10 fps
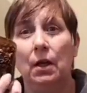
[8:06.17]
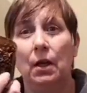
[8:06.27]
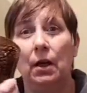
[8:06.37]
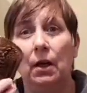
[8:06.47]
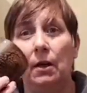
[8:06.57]

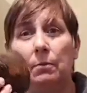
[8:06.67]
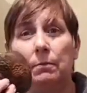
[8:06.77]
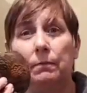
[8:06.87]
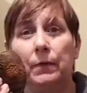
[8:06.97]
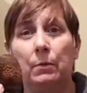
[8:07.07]

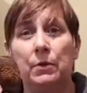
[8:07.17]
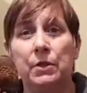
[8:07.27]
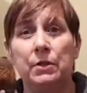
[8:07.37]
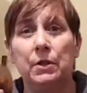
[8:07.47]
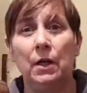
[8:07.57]
There
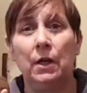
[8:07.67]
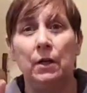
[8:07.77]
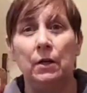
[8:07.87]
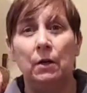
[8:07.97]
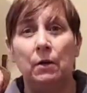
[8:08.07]
was
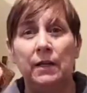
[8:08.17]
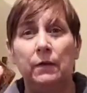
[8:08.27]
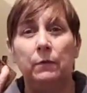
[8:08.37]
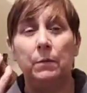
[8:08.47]
a lady